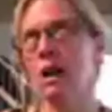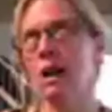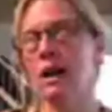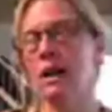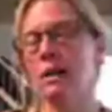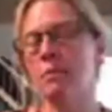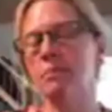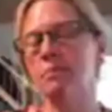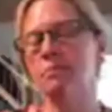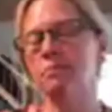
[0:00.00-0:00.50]

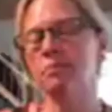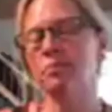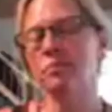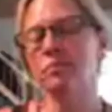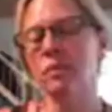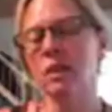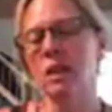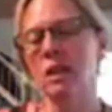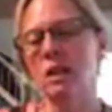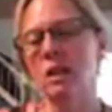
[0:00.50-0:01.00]
um,
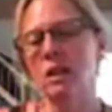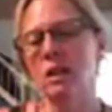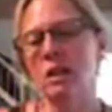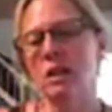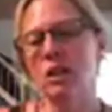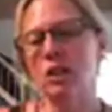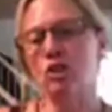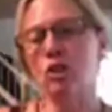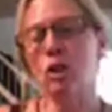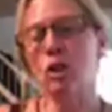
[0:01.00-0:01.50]

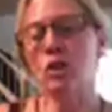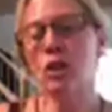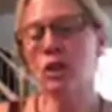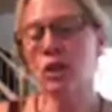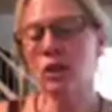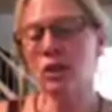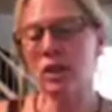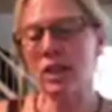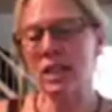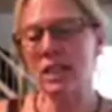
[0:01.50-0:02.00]
grow the
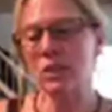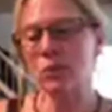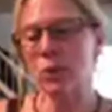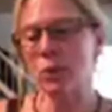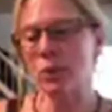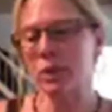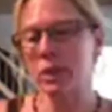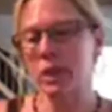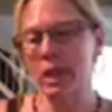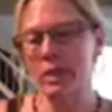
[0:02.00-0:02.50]
things
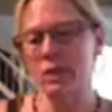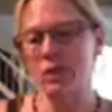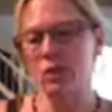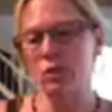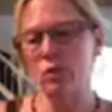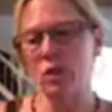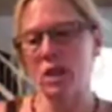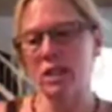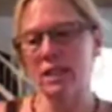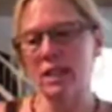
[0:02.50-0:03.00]
we would like
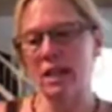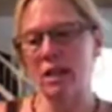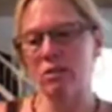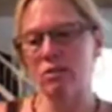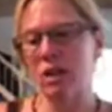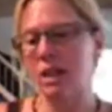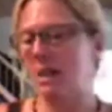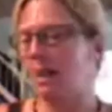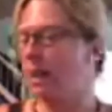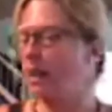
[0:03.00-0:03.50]
to right
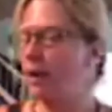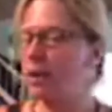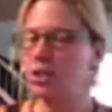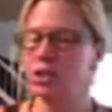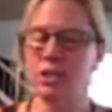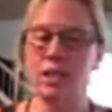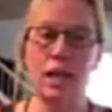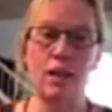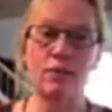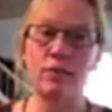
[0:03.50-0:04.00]
now. Right now, I
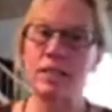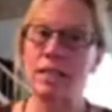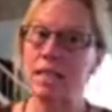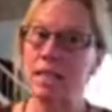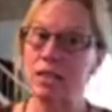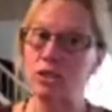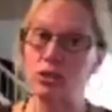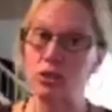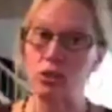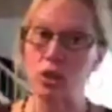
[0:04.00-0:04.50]
just have
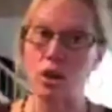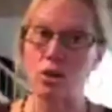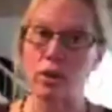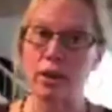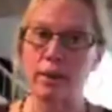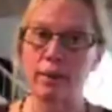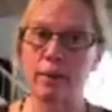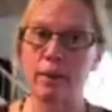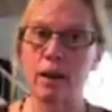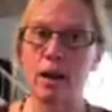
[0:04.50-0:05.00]
teas
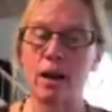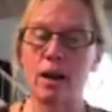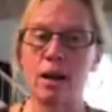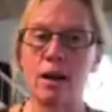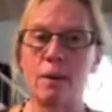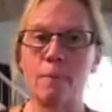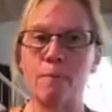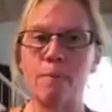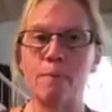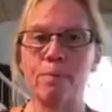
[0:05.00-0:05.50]
growing.
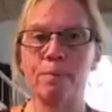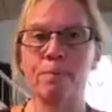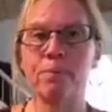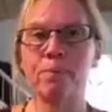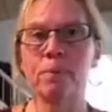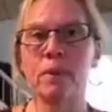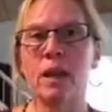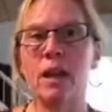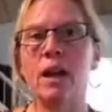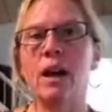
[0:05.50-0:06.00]
Um,
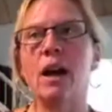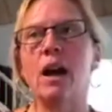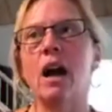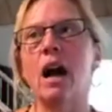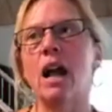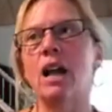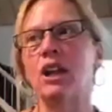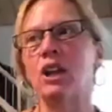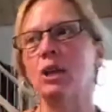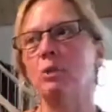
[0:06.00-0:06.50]

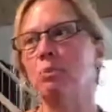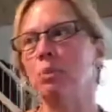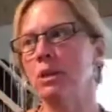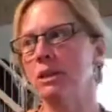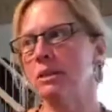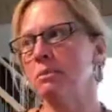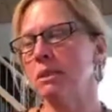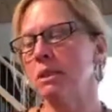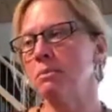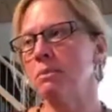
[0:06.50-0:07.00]
I could
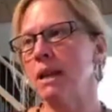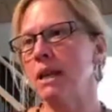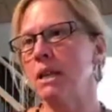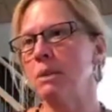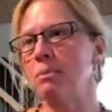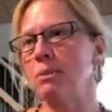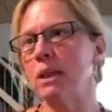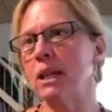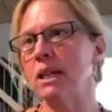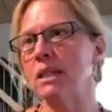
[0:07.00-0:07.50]
put some
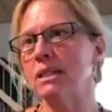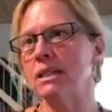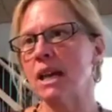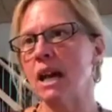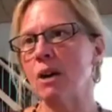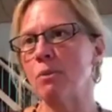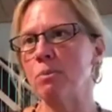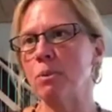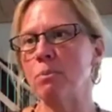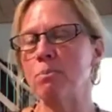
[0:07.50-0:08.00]
tomato plants
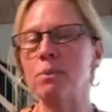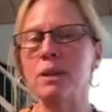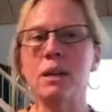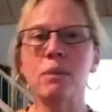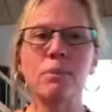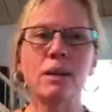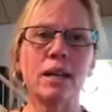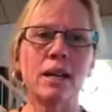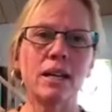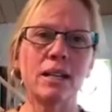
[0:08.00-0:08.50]
out, but
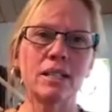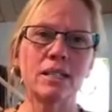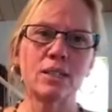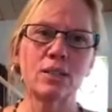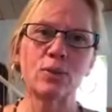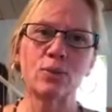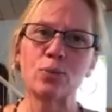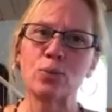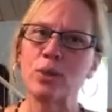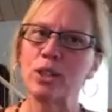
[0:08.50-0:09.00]
being because
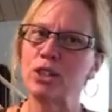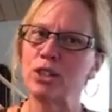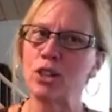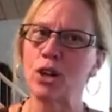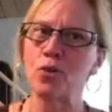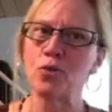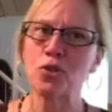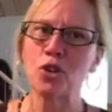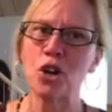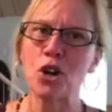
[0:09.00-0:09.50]
we
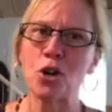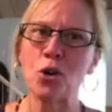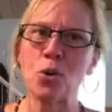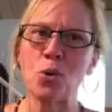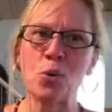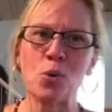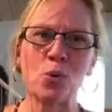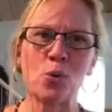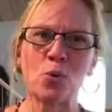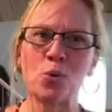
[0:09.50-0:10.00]
don't
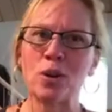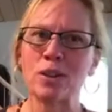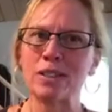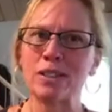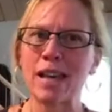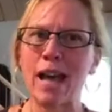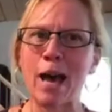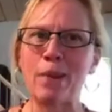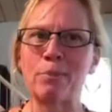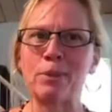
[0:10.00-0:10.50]
know
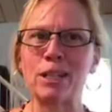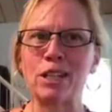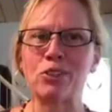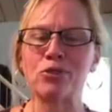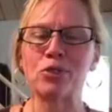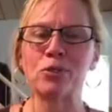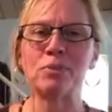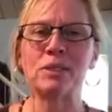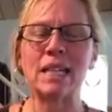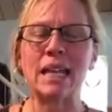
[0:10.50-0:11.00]
what's
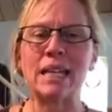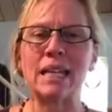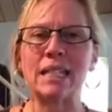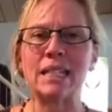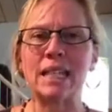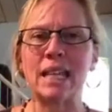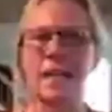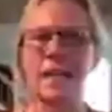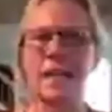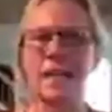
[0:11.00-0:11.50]
happening from day
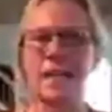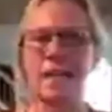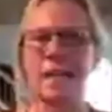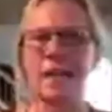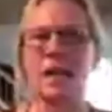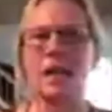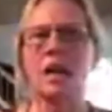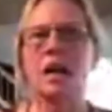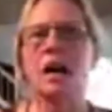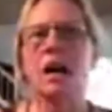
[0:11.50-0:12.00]
to day,
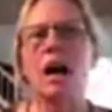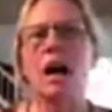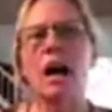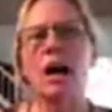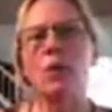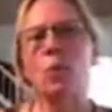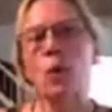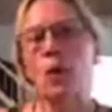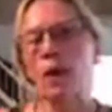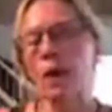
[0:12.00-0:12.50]

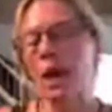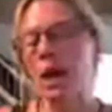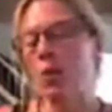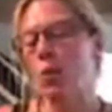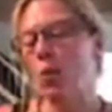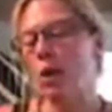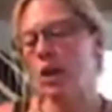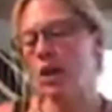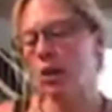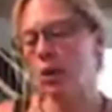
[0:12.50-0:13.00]
uh, what I,
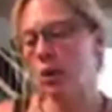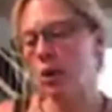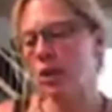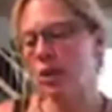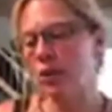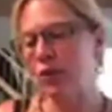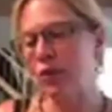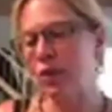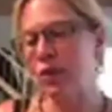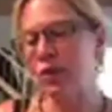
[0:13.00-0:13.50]
we are
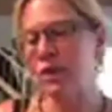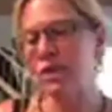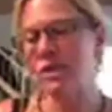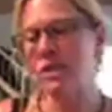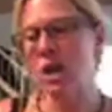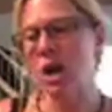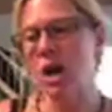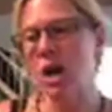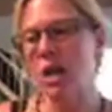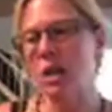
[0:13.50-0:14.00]
going to
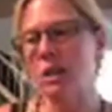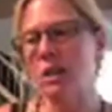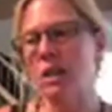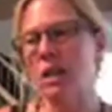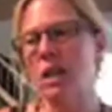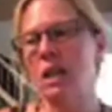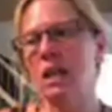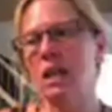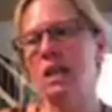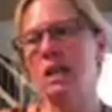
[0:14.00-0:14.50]
focus
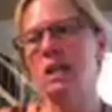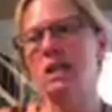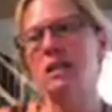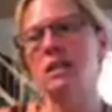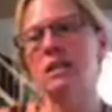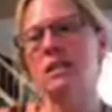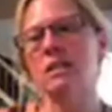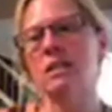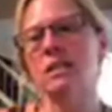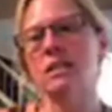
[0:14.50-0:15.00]
on
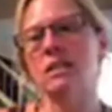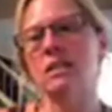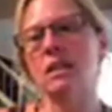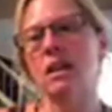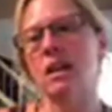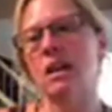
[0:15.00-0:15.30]
is,